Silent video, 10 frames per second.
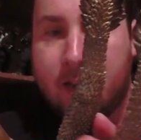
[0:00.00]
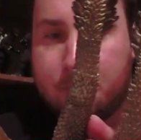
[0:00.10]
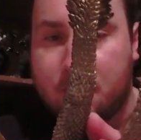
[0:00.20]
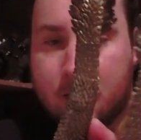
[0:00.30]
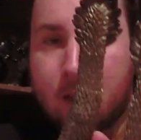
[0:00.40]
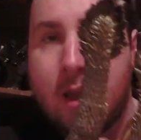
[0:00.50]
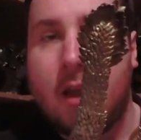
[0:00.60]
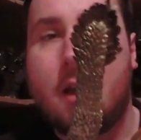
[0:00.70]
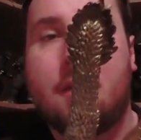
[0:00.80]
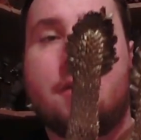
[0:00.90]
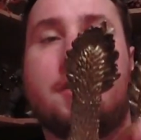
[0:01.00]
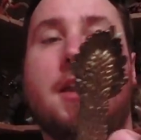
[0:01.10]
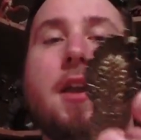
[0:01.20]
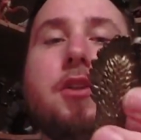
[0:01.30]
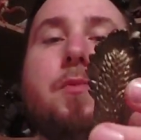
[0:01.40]
damn thing. The
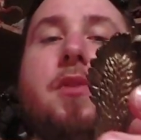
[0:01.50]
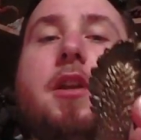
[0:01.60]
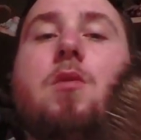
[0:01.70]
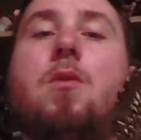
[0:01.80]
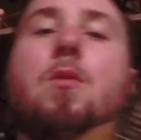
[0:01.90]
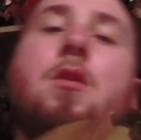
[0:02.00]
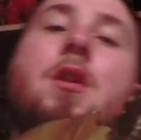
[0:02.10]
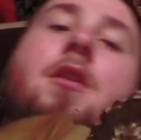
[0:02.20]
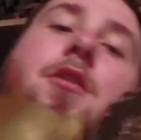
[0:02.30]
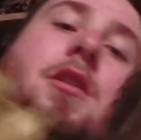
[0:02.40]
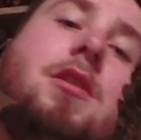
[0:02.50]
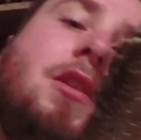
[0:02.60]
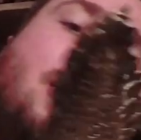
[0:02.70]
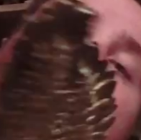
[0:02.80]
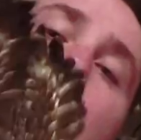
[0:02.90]
tails are pretty cool. You can
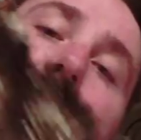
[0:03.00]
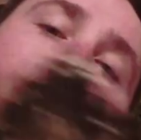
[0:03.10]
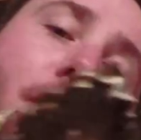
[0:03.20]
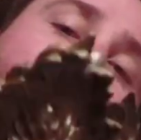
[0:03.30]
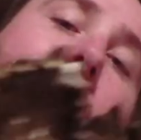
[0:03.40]
see how it